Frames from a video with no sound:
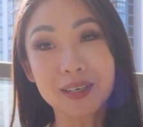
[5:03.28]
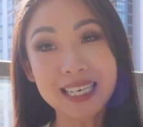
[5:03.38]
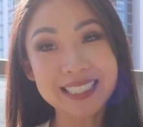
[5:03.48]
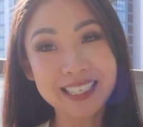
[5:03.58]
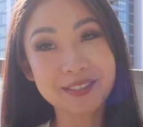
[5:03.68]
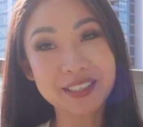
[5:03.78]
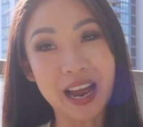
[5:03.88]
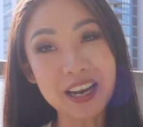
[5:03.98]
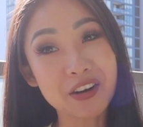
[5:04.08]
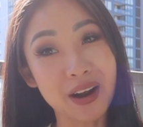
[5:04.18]
What I did was
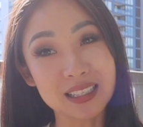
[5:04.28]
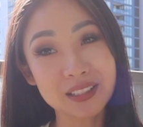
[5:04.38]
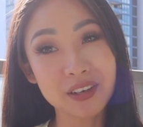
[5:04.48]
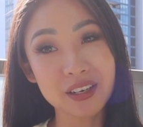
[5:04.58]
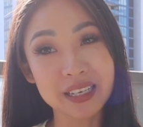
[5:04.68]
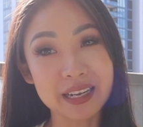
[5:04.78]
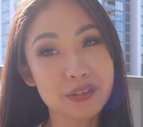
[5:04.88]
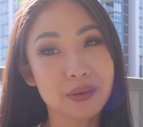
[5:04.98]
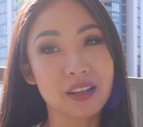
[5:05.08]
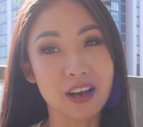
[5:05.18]
I transferred it
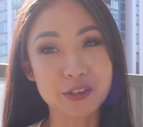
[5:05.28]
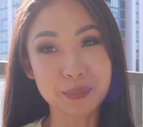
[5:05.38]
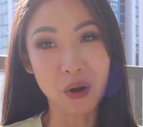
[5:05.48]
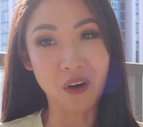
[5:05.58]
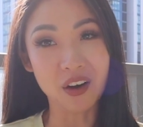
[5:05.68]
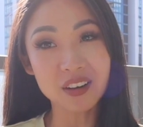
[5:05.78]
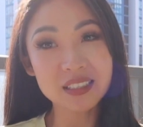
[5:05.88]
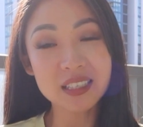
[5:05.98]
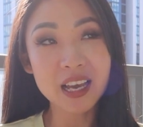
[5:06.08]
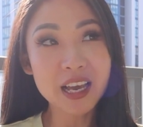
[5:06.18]
into a larger
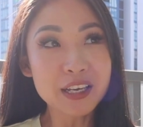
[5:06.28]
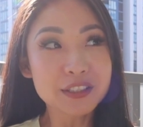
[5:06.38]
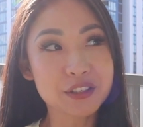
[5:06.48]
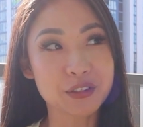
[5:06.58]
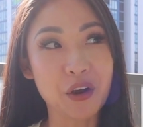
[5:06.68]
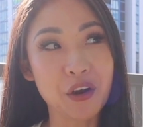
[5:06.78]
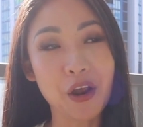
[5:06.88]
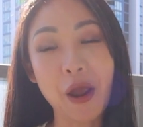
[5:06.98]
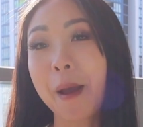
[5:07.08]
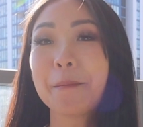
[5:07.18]
pot.
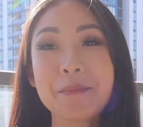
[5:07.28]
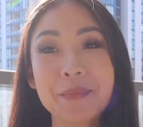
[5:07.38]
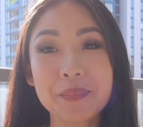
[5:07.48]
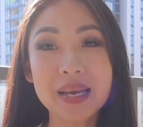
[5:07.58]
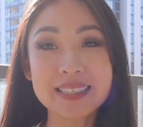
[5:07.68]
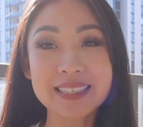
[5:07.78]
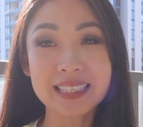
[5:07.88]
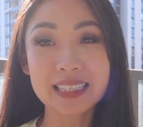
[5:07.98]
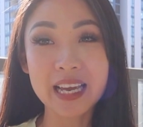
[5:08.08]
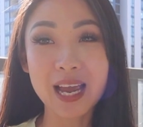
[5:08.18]
So
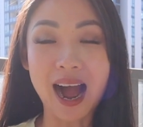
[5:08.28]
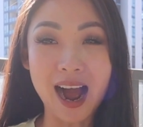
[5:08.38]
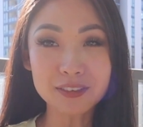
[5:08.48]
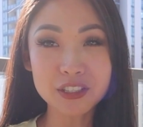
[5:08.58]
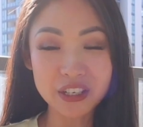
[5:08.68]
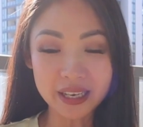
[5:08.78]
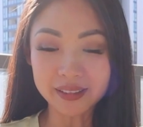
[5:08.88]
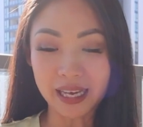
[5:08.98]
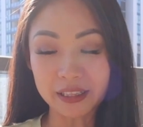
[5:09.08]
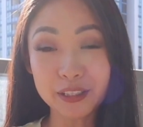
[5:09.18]
Basically, after you
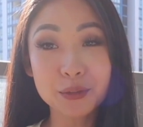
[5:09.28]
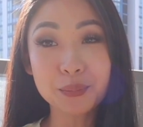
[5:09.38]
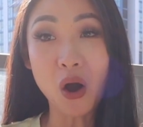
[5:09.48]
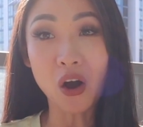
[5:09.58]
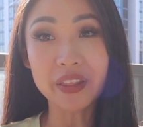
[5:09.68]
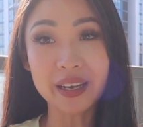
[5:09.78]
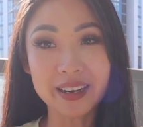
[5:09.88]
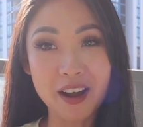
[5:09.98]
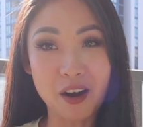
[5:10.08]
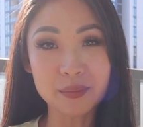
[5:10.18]
get that little pot that
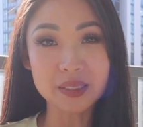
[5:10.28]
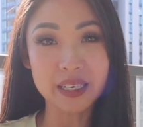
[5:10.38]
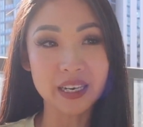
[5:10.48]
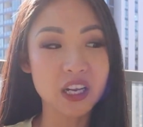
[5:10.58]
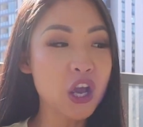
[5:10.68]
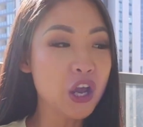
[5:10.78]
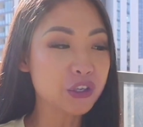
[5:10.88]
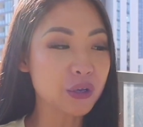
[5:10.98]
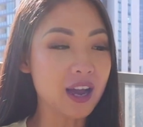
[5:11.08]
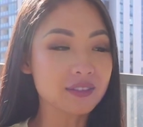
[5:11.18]
it comes in,
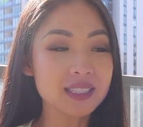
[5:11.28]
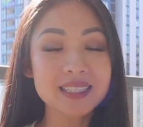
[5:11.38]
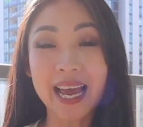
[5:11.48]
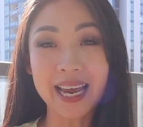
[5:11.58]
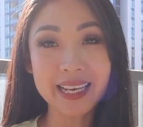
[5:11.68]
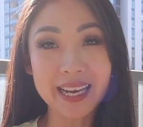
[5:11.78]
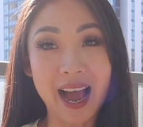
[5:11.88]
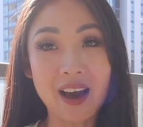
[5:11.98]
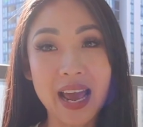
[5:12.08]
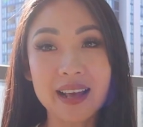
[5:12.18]
you have to take it
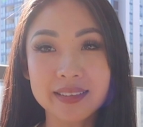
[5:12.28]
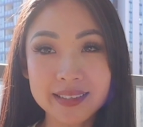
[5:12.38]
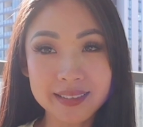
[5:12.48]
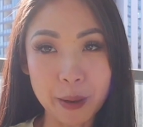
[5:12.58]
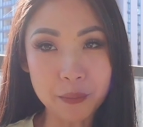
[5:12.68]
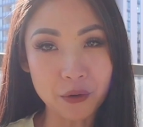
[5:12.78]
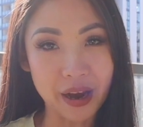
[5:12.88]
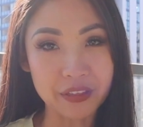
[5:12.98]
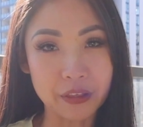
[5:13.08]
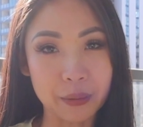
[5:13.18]
out and
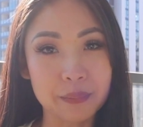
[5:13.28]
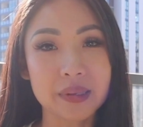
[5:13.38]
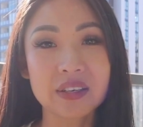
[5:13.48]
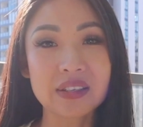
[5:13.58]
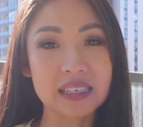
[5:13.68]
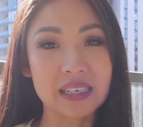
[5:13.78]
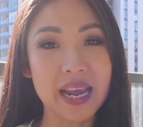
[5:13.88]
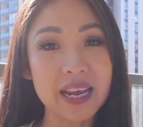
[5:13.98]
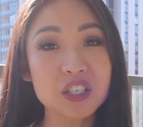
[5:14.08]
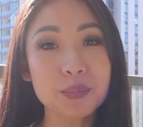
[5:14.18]
separate them, because
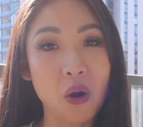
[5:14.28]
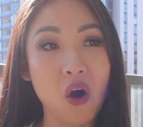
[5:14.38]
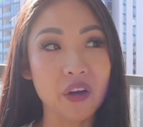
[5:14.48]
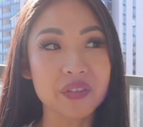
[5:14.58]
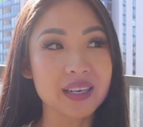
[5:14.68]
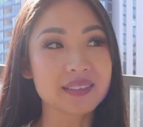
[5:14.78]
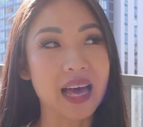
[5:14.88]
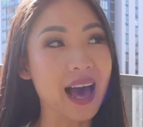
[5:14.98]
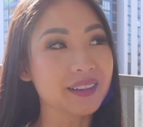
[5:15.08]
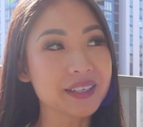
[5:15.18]
in each pot there's
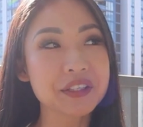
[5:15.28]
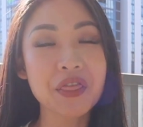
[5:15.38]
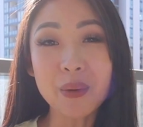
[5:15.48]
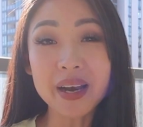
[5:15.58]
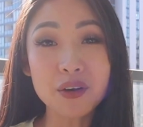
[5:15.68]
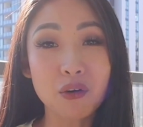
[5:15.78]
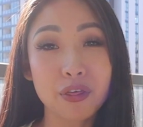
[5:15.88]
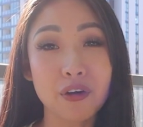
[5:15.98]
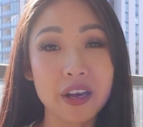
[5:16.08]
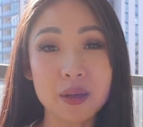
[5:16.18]
at least 20 or
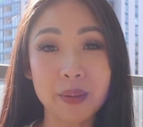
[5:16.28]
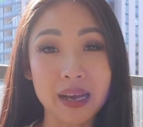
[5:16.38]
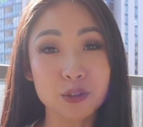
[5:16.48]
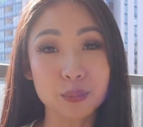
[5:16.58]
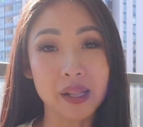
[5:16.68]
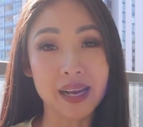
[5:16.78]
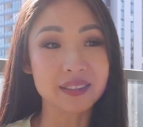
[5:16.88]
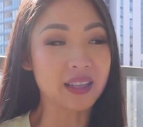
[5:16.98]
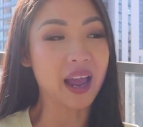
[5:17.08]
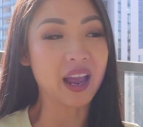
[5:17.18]
30 basil
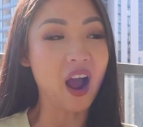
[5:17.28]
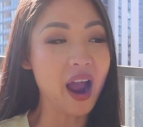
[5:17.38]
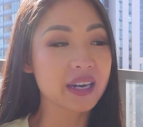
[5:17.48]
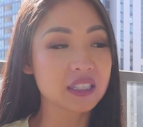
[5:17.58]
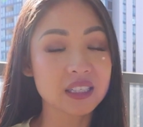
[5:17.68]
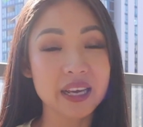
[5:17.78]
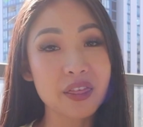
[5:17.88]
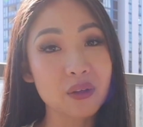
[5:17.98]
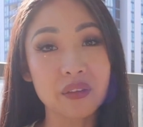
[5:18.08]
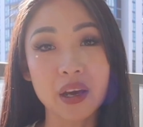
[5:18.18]
plants. Like, I initially
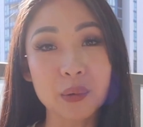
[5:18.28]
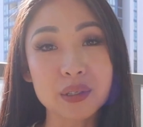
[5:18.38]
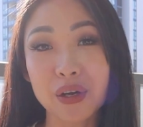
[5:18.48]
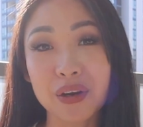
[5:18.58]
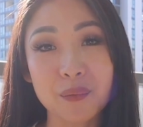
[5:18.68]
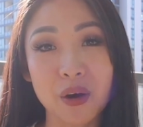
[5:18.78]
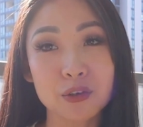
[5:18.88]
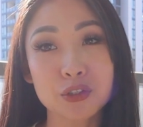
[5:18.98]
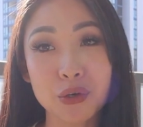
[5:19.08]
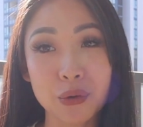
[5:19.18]
thought there was only 1
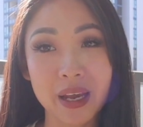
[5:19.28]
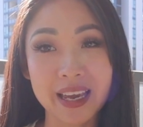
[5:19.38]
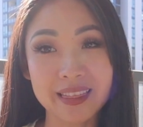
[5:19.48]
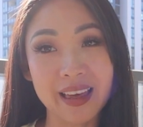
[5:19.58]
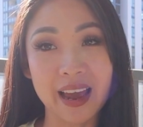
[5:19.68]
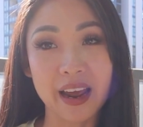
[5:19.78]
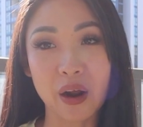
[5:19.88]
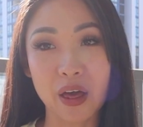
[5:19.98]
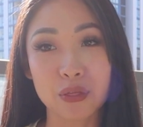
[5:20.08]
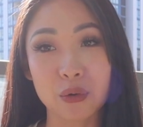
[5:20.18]
or 2 in there,
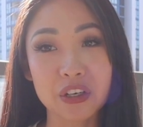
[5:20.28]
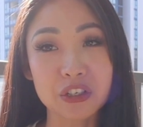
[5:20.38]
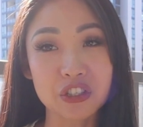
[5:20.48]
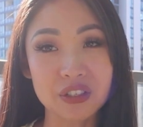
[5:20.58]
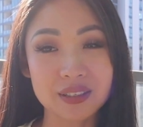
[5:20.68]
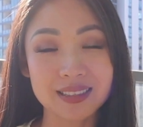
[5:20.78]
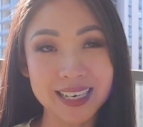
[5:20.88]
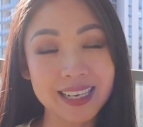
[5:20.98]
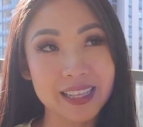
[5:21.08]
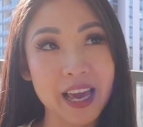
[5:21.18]
and I thought it could just
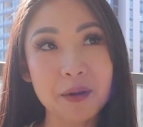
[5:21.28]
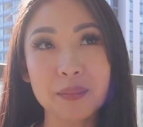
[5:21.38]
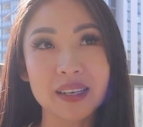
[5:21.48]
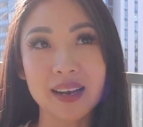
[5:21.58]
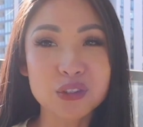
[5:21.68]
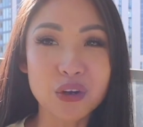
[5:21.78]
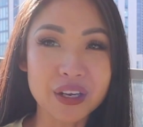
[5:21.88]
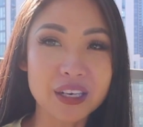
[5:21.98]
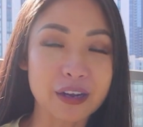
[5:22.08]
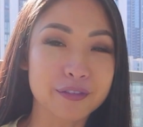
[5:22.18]
sit in there, but there's
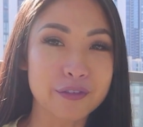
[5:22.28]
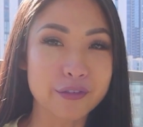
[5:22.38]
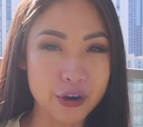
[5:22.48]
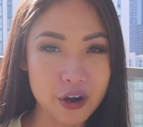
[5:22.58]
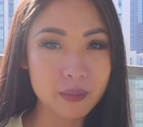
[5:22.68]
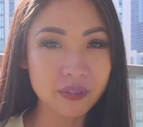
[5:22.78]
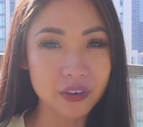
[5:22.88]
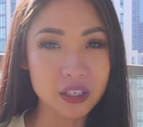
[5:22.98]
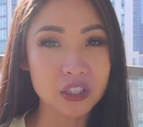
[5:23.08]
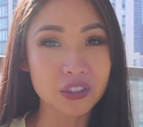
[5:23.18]
not enough room
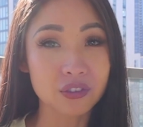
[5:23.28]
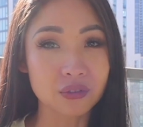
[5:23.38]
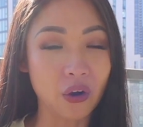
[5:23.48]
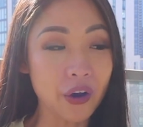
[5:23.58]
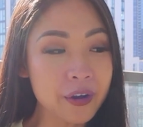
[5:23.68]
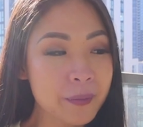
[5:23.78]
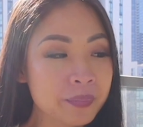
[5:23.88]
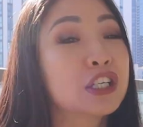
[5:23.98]
for it to grow.